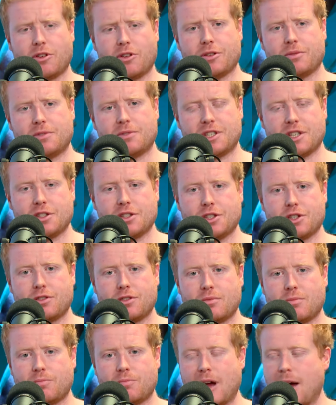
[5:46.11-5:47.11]
sister
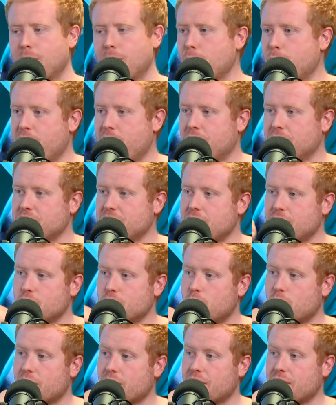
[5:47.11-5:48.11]
and my parents ended
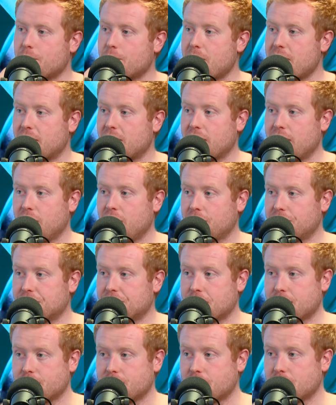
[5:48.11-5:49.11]
up working in mental health
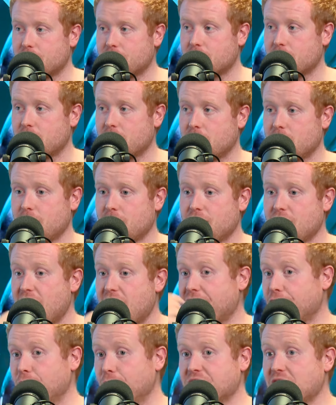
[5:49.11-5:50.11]
services, okay,
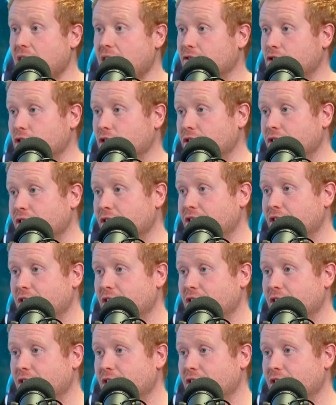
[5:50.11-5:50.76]
and always have done.